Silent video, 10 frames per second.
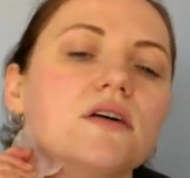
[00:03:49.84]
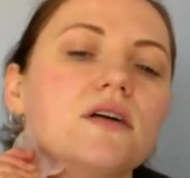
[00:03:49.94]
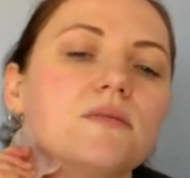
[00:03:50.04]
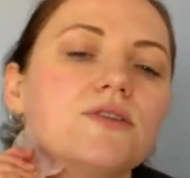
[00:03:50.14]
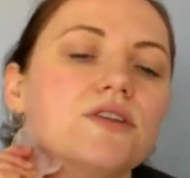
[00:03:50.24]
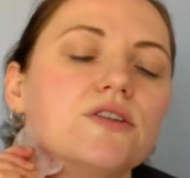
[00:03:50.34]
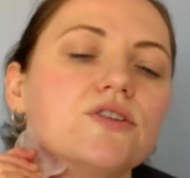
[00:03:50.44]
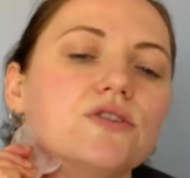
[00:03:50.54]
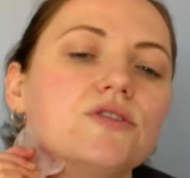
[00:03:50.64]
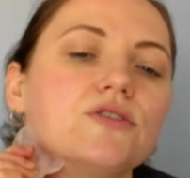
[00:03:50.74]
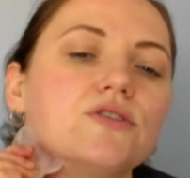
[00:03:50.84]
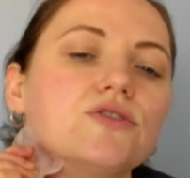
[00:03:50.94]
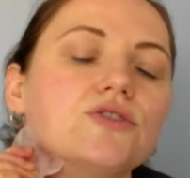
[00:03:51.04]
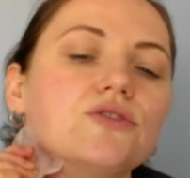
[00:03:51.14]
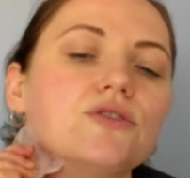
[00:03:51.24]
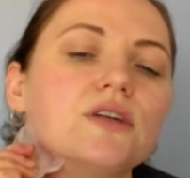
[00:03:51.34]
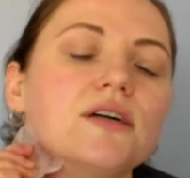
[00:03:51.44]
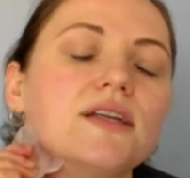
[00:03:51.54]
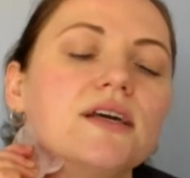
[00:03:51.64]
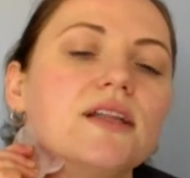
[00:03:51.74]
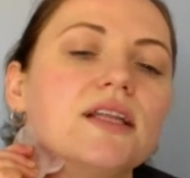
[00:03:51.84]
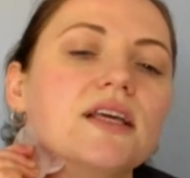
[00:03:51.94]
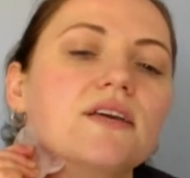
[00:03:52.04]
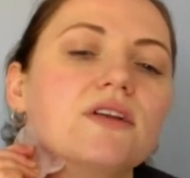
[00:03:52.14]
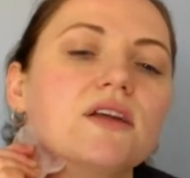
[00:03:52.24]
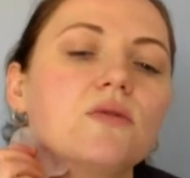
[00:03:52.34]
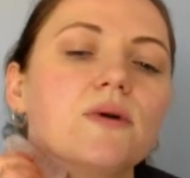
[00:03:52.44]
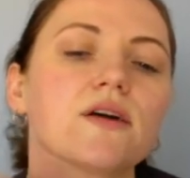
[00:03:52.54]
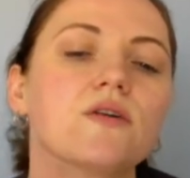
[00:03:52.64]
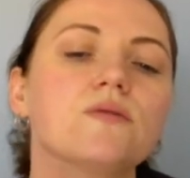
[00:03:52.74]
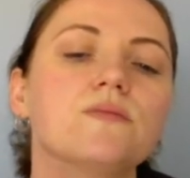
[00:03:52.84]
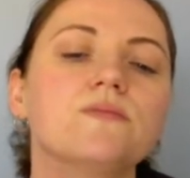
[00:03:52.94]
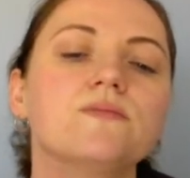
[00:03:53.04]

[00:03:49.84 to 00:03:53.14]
up to the jawline and then give a little wiggle.